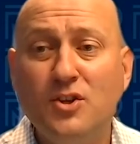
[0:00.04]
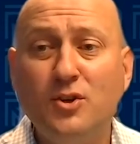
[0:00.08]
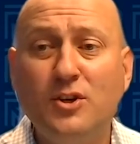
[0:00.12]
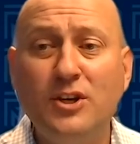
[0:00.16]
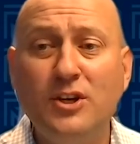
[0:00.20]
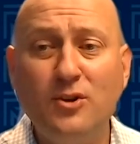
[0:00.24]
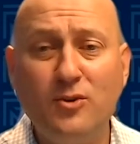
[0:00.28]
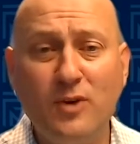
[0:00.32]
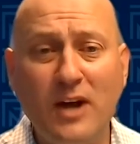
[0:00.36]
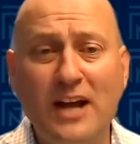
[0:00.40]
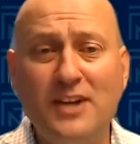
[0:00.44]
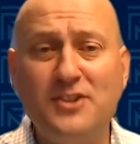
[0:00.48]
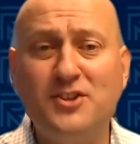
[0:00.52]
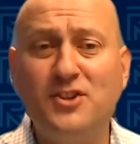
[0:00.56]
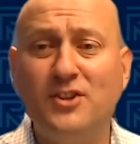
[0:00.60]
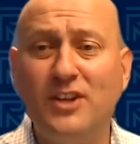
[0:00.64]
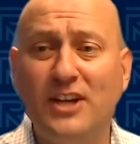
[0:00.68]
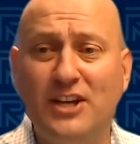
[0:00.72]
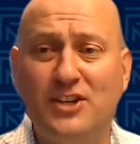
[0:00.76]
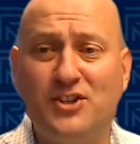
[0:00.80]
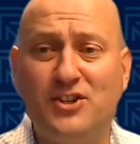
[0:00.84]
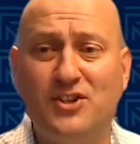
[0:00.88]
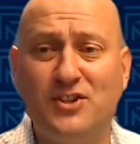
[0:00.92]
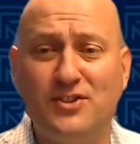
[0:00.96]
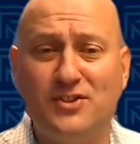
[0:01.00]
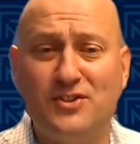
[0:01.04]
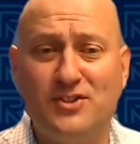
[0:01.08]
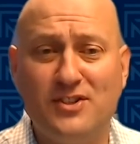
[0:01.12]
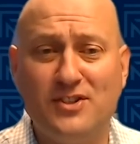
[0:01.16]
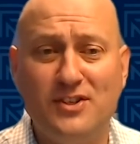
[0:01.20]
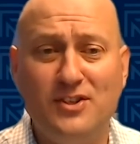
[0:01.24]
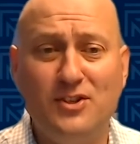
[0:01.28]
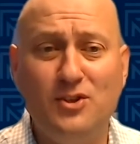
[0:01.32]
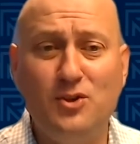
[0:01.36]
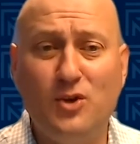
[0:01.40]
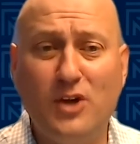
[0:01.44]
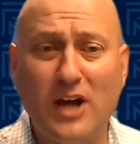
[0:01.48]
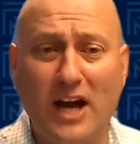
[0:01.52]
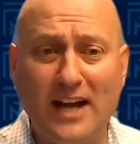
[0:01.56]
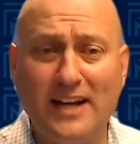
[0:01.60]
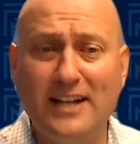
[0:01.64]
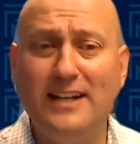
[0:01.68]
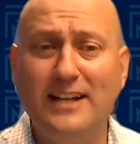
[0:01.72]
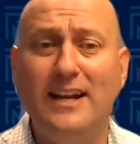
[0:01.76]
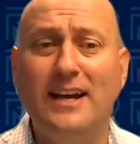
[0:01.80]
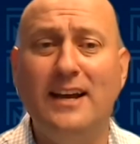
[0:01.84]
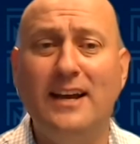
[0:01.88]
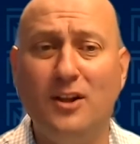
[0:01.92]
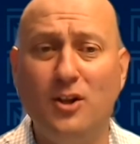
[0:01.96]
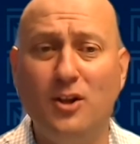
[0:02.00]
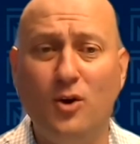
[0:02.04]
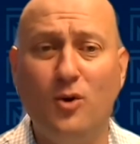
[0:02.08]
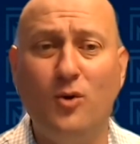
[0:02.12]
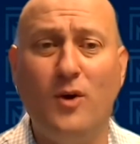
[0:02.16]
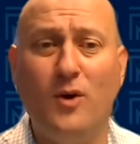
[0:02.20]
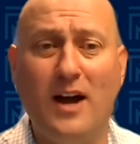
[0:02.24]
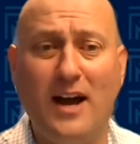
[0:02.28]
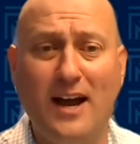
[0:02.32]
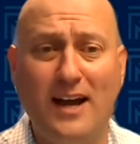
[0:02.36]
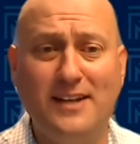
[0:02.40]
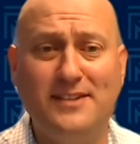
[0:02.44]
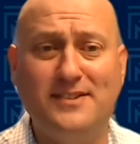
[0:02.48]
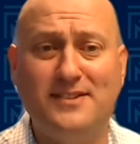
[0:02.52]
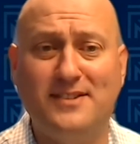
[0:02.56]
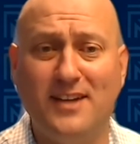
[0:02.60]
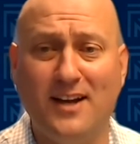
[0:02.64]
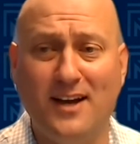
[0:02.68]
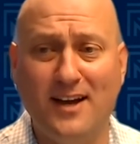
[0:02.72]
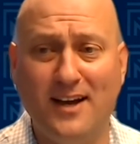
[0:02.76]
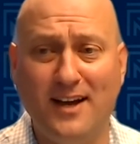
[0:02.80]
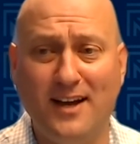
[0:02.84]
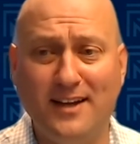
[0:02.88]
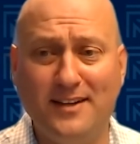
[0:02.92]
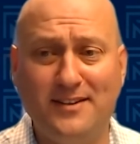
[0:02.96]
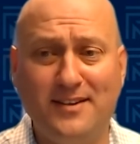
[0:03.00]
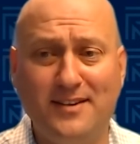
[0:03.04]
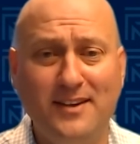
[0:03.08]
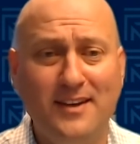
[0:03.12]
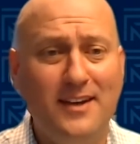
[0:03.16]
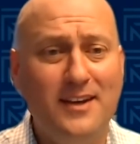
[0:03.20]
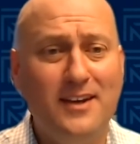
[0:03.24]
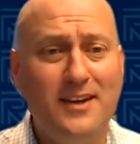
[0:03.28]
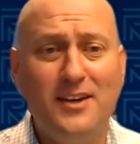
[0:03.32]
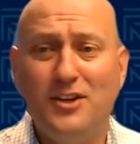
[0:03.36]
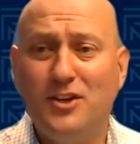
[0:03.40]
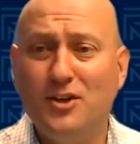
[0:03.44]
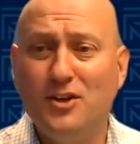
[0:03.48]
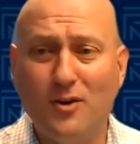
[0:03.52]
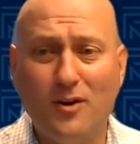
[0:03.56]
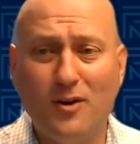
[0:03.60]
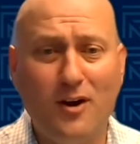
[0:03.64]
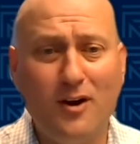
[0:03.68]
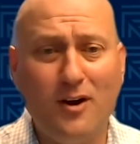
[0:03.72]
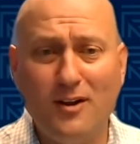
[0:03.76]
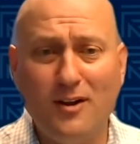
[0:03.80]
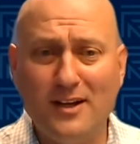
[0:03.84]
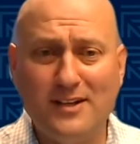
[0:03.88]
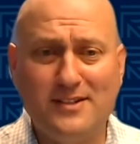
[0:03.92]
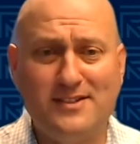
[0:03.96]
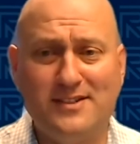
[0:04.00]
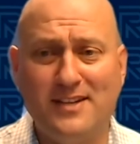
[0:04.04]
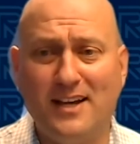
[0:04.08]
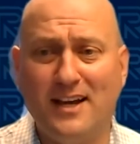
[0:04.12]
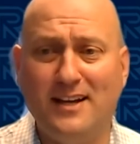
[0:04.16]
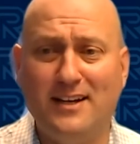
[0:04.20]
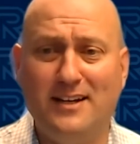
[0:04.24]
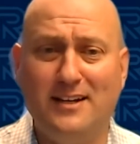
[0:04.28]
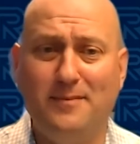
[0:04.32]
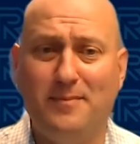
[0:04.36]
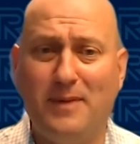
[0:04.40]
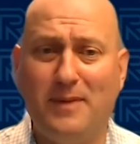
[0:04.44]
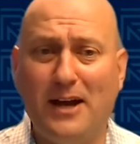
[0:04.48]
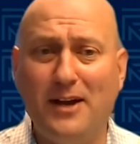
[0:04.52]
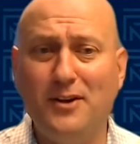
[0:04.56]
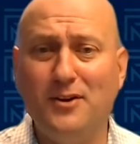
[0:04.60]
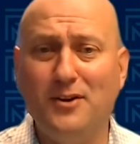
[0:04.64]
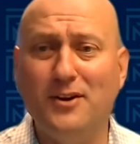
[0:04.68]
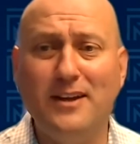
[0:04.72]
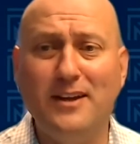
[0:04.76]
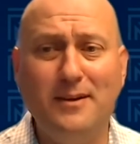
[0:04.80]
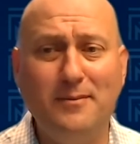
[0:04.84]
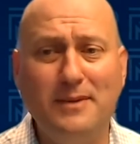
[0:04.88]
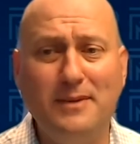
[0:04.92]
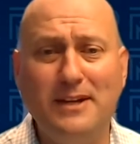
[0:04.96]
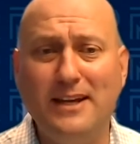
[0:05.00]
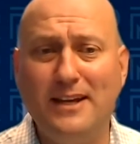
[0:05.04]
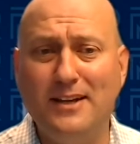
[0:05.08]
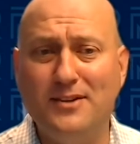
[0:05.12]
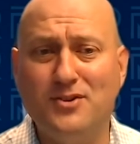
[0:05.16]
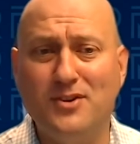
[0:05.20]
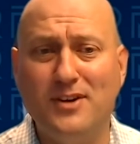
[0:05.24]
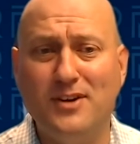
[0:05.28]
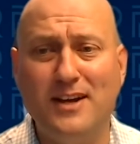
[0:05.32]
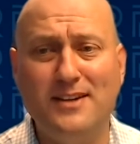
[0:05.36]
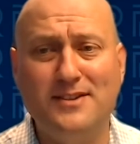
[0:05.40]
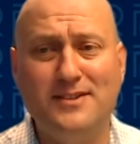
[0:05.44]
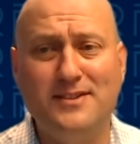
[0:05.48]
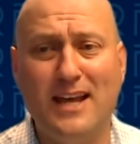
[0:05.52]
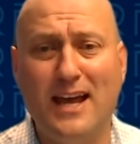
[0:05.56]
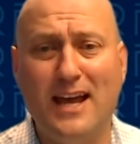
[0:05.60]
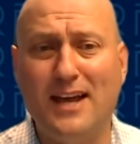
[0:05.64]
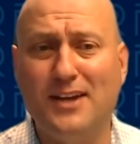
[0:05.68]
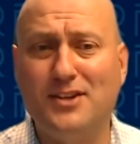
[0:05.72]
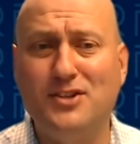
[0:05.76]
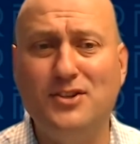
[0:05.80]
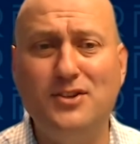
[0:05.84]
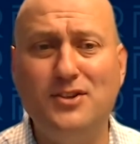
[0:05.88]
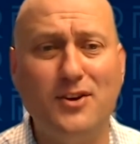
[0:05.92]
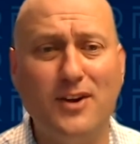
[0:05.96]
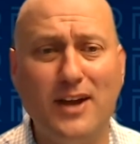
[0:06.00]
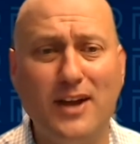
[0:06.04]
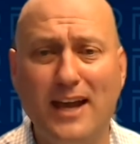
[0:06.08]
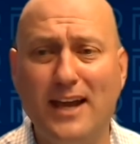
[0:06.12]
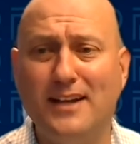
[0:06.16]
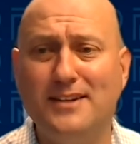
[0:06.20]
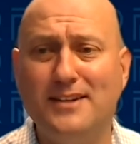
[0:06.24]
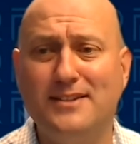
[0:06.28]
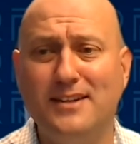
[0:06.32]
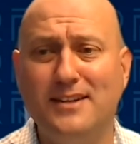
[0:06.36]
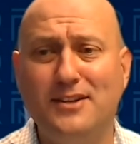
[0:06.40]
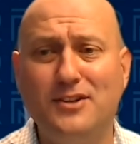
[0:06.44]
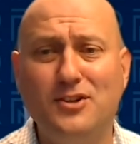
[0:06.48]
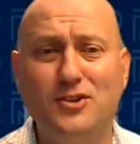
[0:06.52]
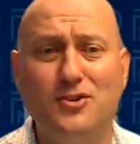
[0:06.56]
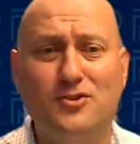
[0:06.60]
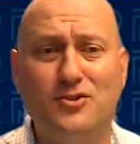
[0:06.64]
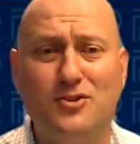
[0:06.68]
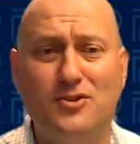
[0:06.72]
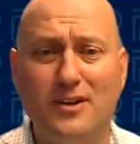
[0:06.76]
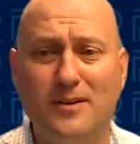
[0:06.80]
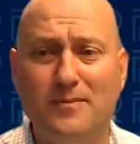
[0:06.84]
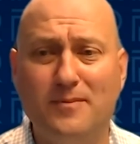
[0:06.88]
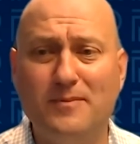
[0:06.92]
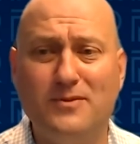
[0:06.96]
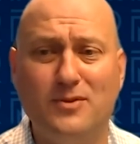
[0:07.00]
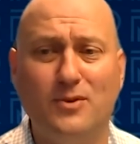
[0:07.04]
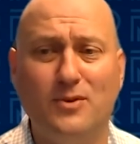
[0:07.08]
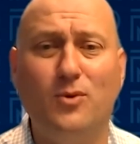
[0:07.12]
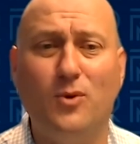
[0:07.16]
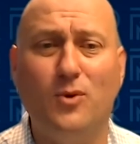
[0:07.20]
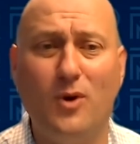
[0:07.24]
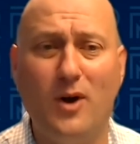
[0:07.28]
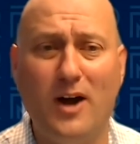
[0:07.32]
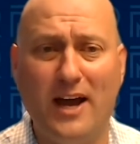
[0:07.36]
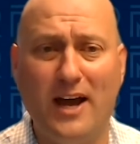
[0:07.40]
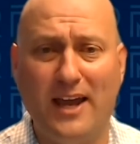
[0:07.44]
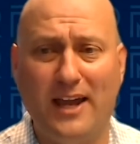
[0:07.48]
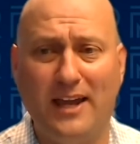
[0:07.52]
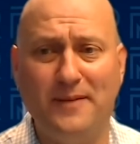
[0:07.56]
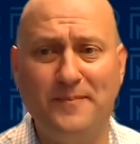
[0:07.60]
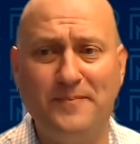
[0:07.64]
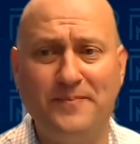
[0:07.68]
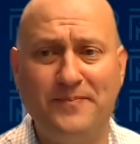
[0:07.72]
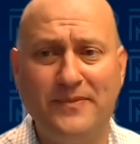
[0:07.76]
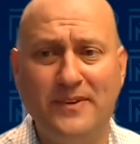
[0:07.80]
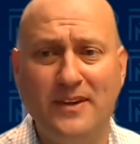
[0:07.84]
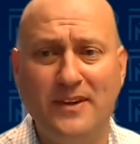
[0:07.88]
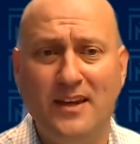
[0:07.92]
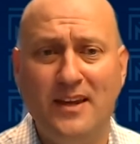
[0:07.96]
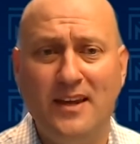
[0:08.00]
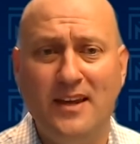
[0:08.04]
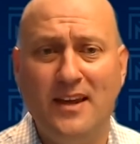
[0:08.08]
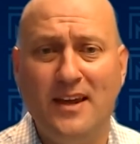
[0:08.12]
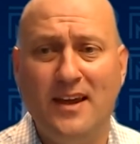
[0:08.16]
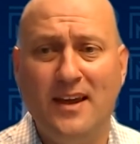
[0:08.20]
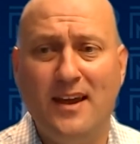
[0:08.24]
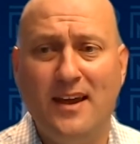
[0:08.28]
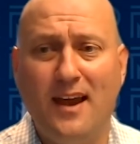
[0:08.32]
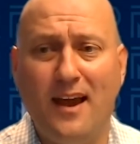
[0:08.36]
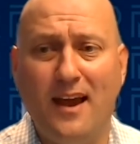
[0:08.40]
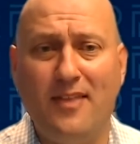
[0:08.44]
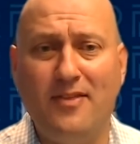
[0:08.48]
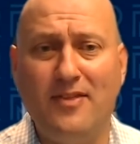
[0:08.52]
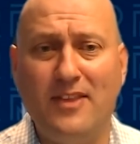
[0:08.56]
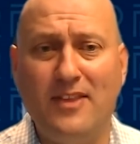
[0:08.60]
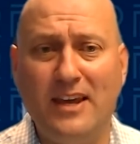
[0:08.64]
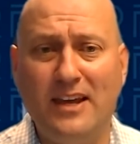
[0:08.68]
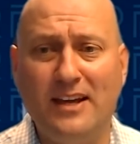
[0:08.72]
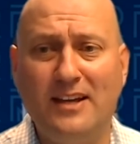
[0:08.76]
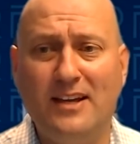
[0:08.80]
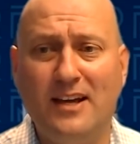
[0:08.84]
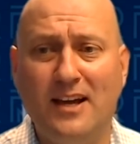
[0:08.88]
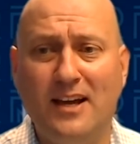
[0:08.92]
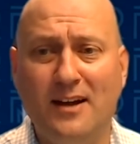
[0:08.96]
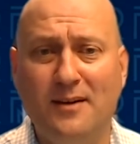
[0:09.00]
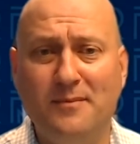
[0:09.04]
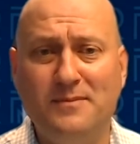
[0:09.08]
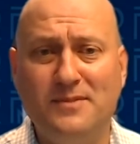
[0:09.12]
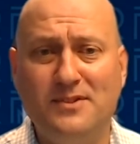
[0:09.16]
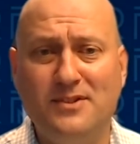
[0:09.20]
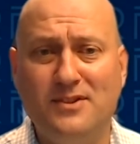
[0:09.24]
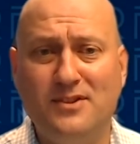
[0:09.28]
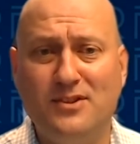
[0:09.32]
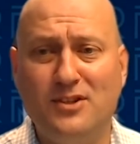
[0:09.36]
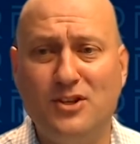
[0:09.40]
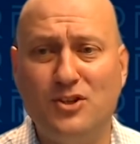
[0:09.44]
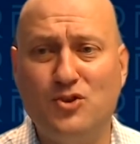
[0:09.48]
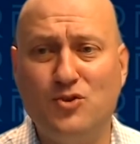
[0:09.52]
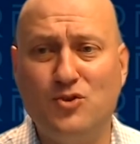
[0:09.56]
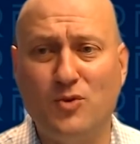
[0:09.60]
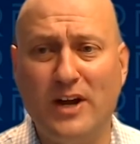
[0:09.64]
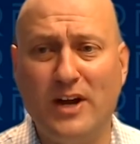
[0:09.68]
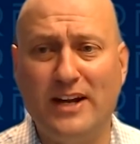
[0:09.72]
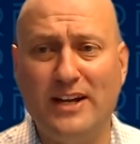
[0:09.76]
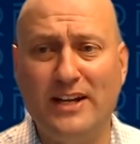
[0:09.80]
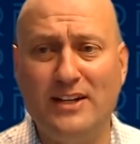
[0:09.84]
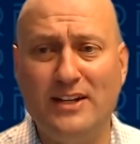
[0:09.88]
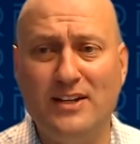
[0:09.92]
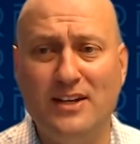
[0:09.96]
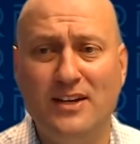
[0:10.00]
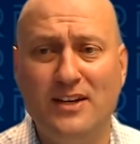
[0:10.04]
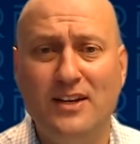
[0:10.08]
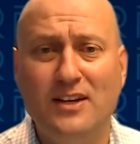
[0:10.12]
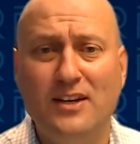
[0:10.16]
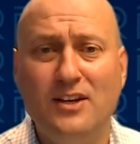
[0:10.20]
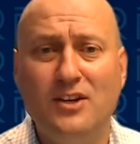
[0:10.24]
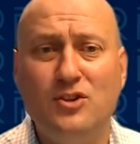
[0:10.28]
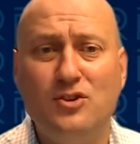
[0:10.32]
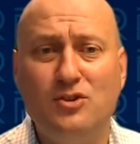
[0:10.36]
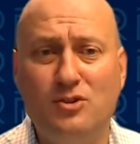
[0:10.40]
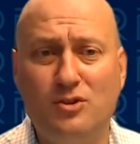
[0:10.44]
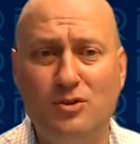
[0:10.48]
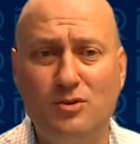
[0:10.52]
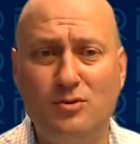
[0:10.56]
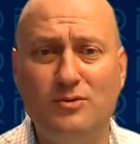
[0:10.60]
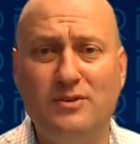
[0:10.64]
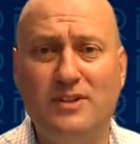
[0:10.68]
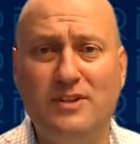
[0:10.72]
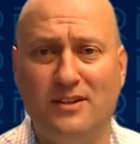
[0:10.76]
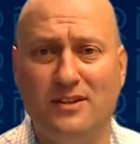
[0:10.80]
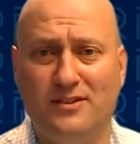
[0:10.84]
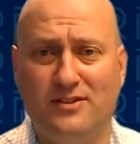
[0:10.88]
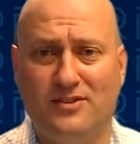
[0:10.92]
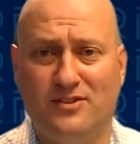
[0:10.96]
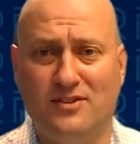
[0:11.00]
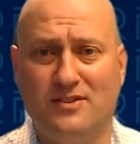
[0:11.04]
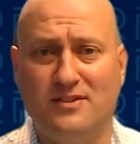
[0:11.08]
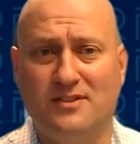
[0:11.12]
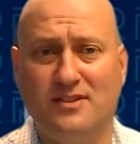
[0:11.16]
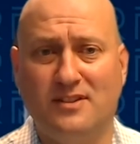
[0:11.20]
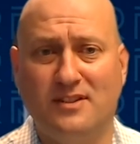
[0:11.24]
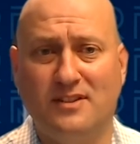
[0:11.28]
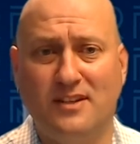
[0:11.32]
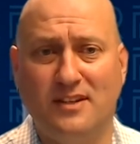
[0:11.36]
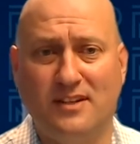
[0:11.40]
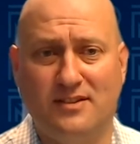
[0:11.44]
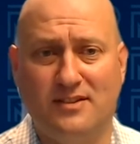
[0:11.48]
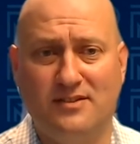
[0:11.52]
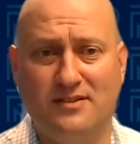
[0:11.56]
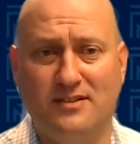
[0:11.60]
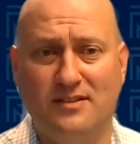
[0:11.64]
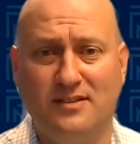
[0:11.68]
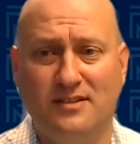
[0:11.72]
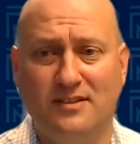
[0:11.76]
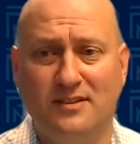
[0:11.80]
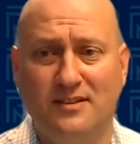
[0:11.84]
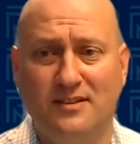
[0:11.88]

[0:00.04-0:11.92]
congratulations, you got an LOI signed. You're all excited about your M&A transaction, your exit, your trip to Hawaii. And then comes the dreaded due diligence list.